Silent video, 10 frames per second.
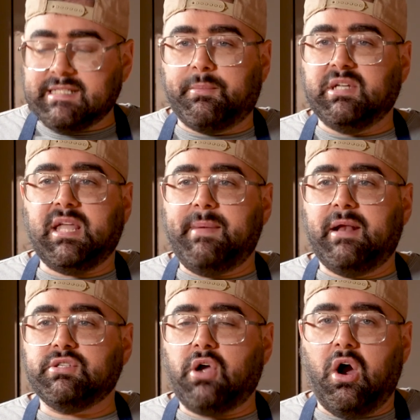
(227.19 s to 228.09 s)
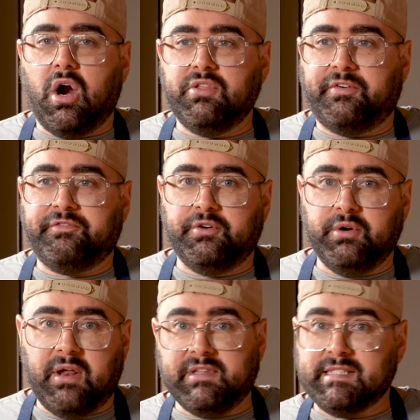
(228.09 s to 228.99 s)
summery. Tomatoes are the
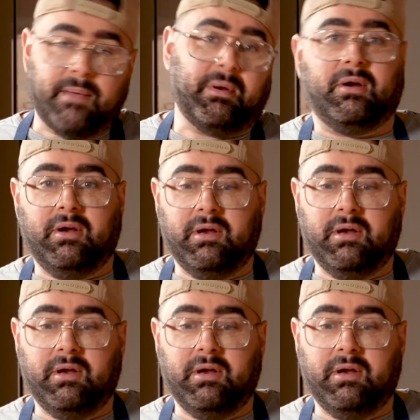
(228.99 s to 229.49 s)
fruit of the summer.